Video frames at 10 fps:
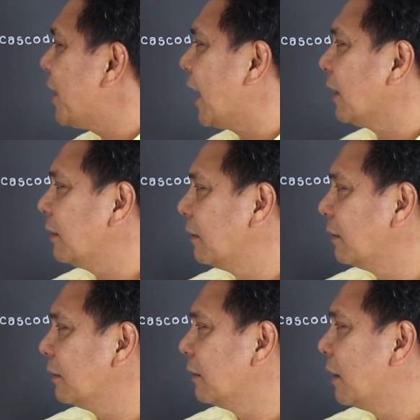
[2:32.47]
height,
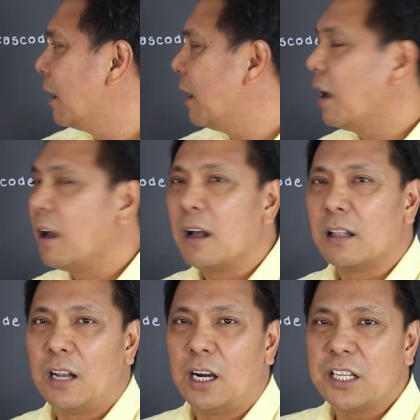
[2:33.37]
a
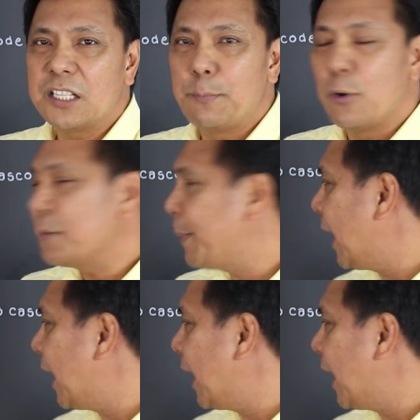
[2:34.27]
large exposed